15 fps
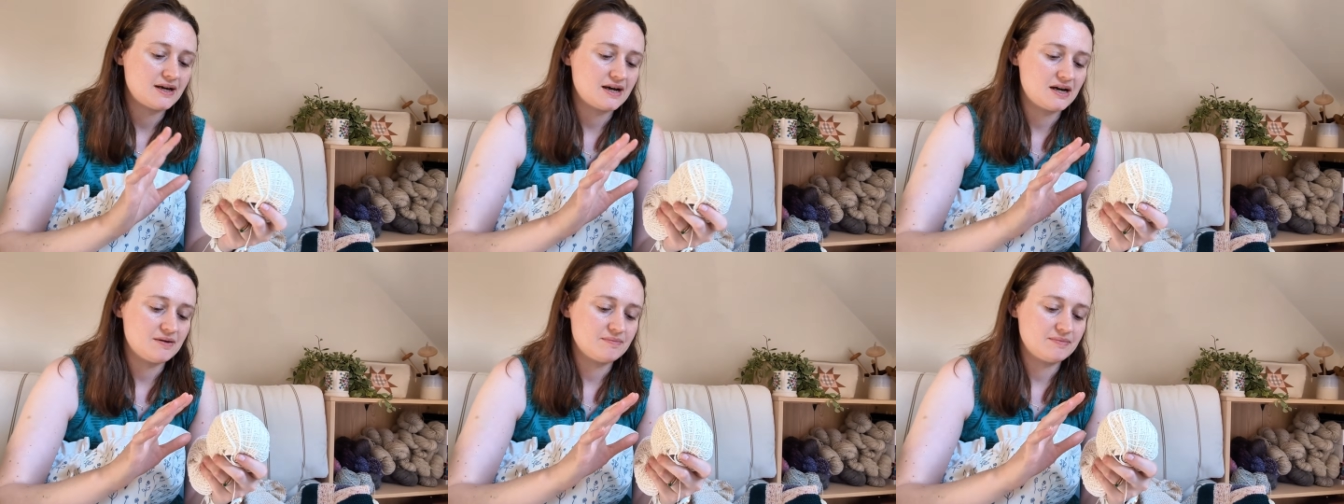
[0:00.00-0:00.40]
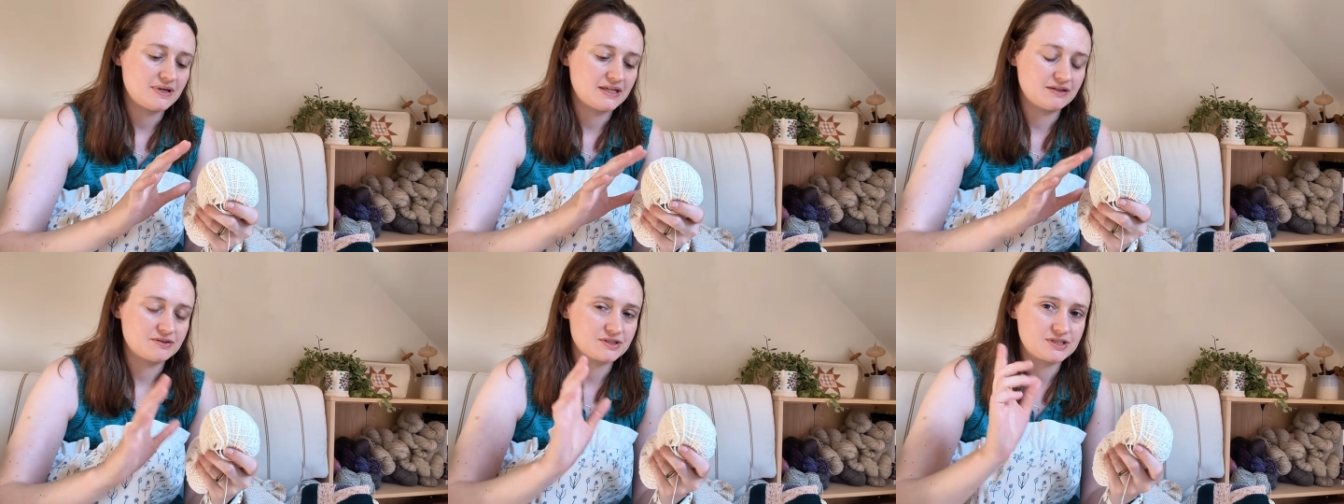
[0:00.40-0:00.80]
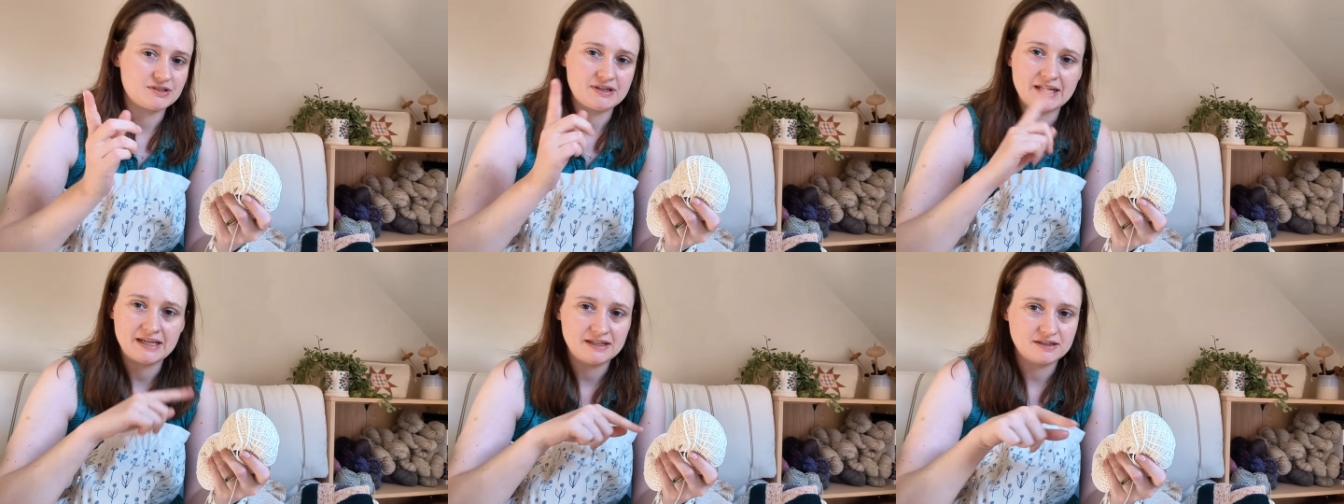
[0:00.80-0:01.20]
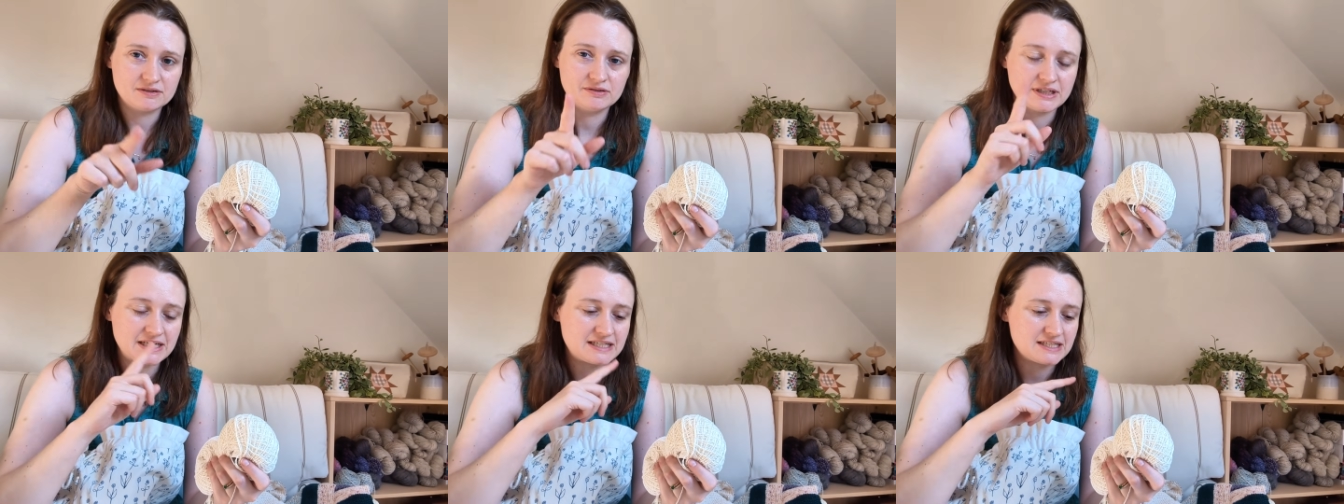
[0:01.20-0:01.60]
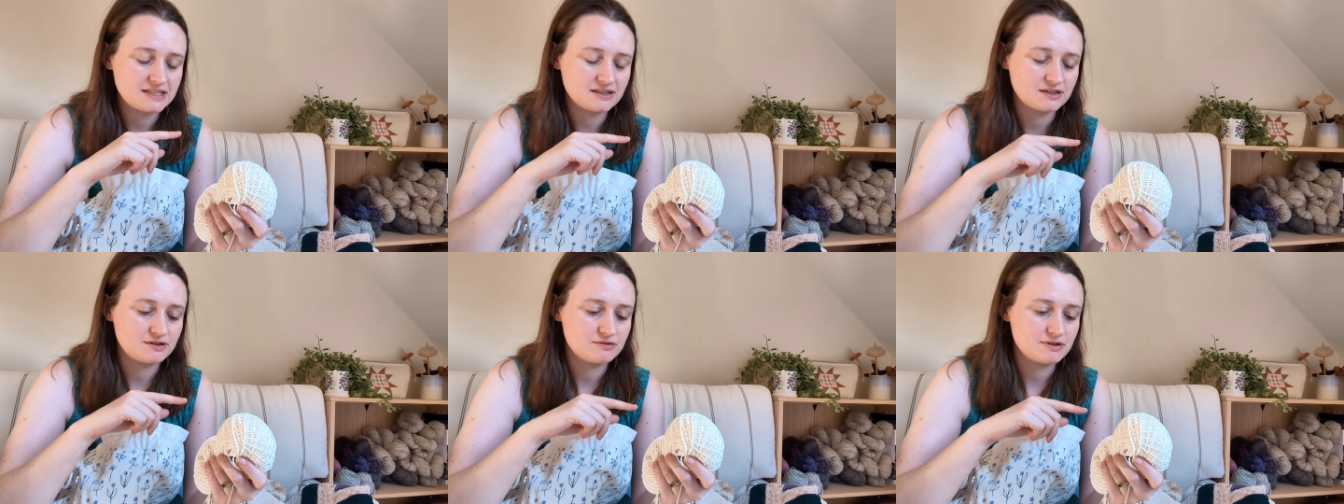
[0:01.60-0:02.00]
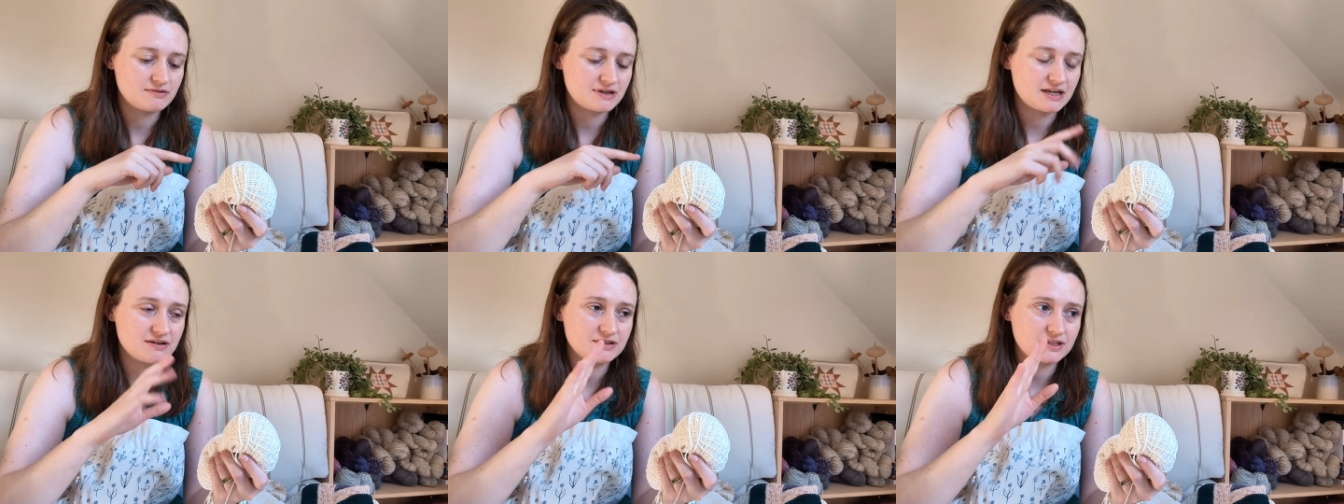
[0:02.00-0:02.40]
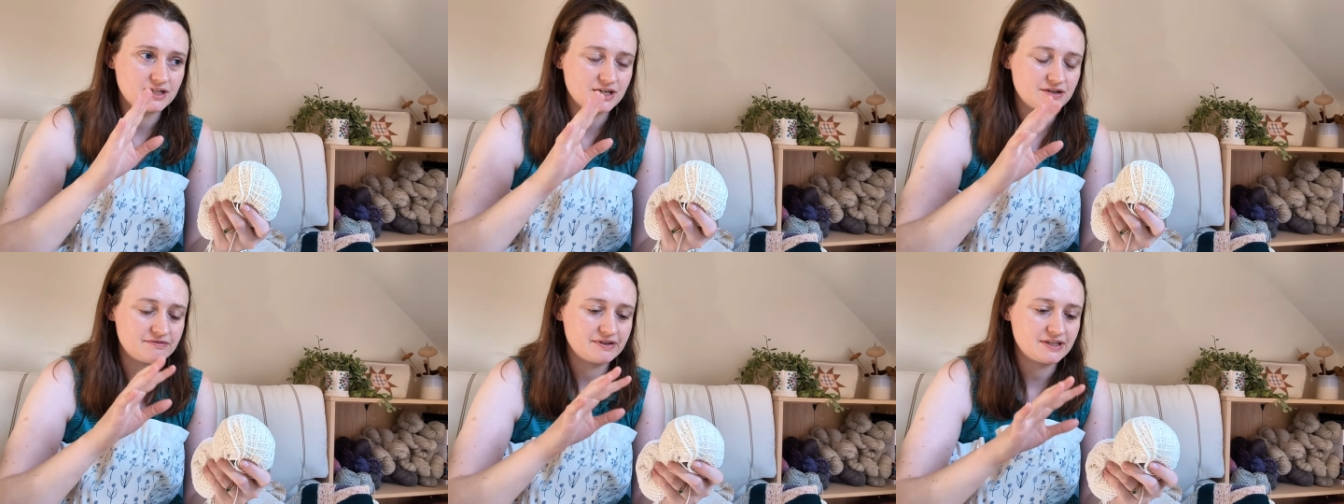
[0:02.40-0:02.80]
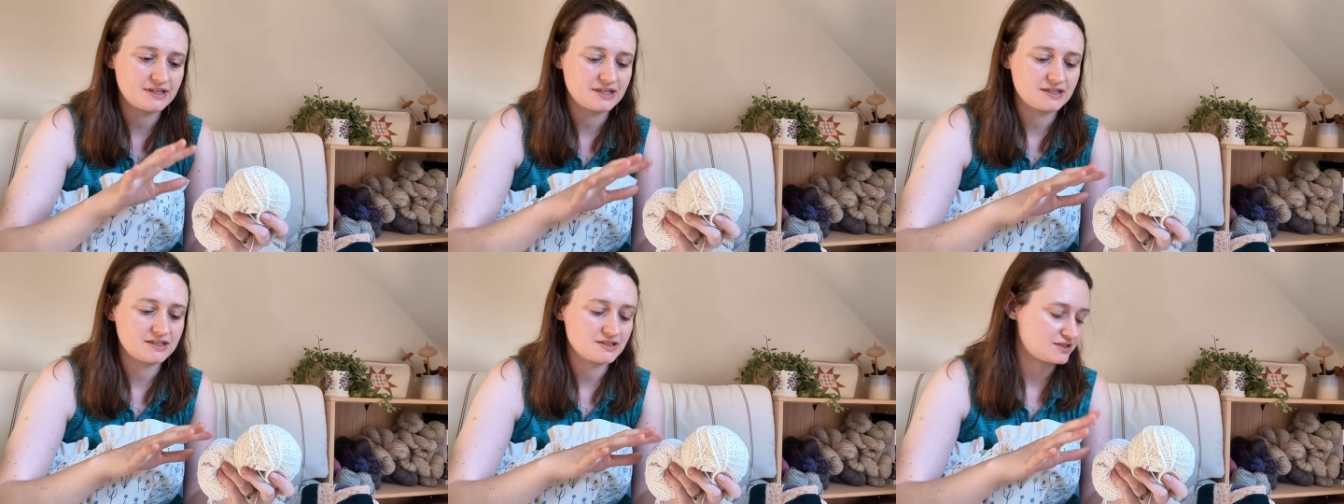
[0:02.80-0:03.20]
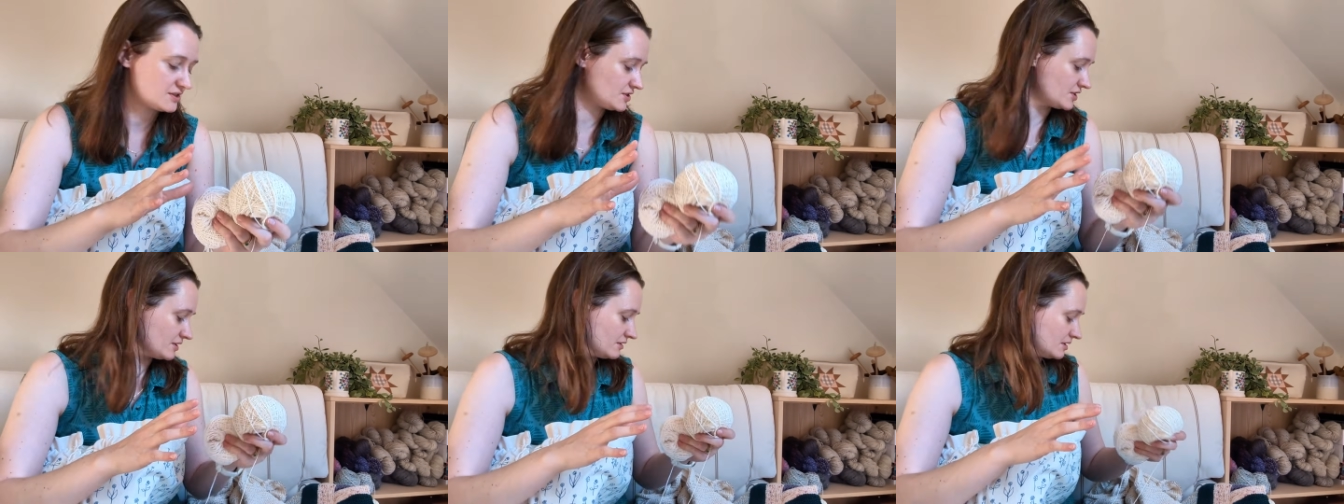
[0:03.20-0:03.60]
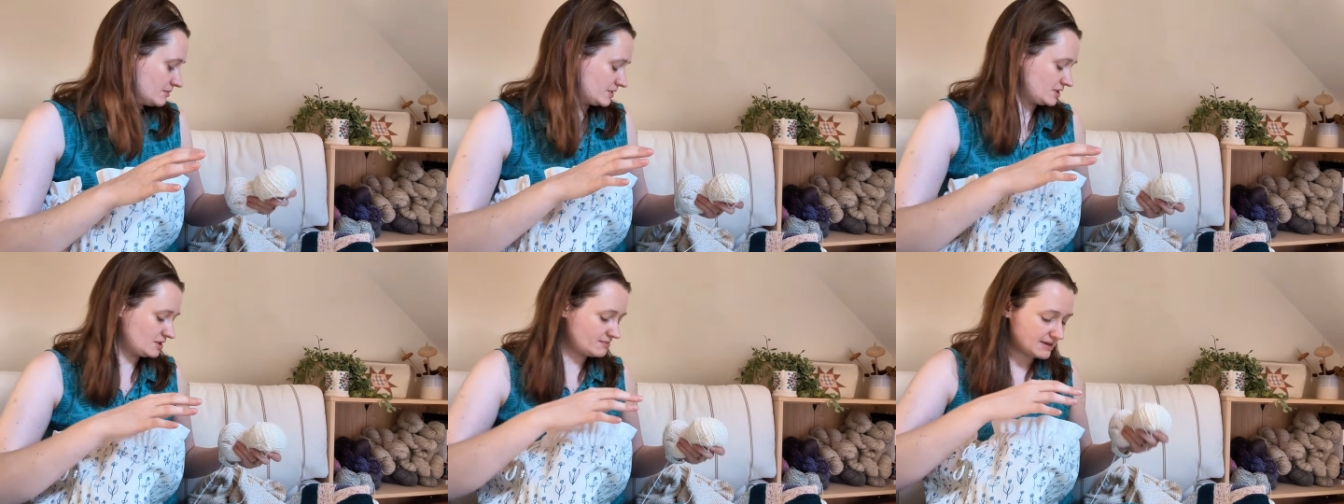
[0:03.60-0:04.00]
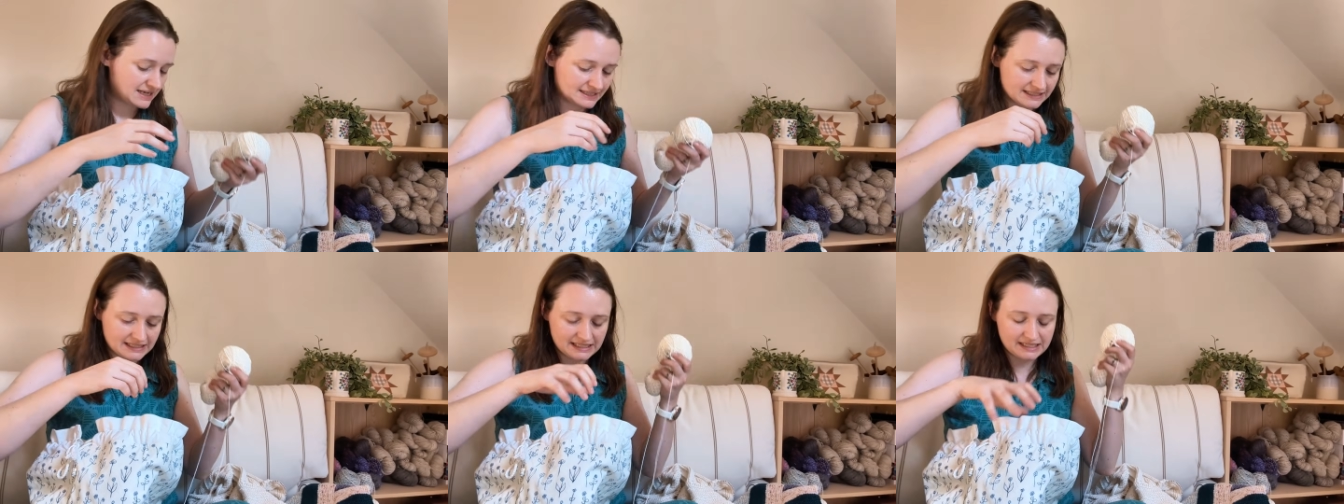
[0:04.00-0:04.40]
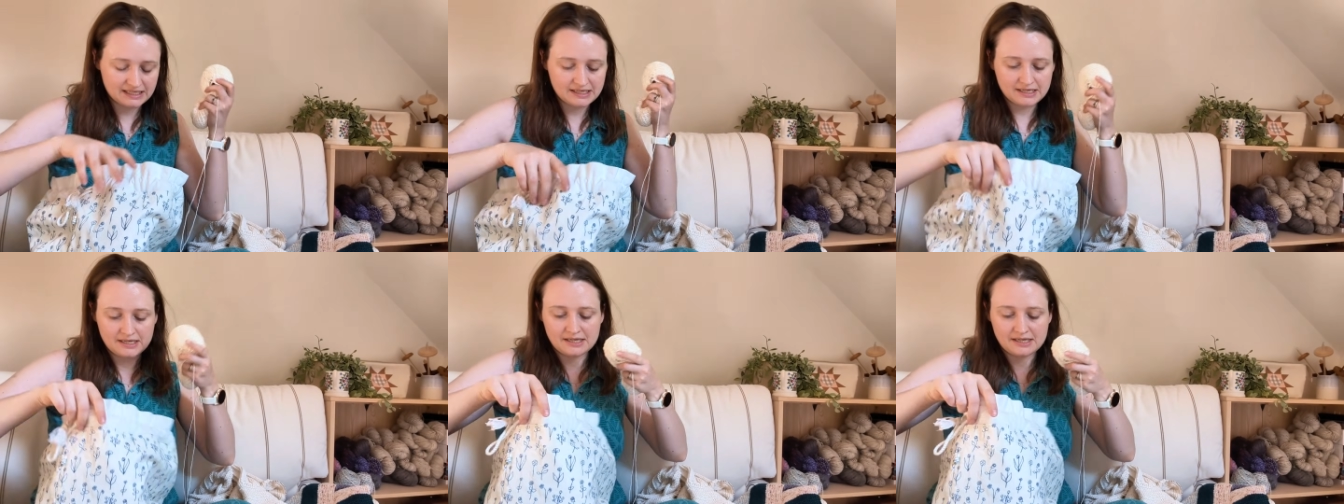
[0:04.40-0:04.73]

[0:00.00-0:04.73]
and I'll just do helical knitting the whole way around, and hopefully that doesn't show up too badly.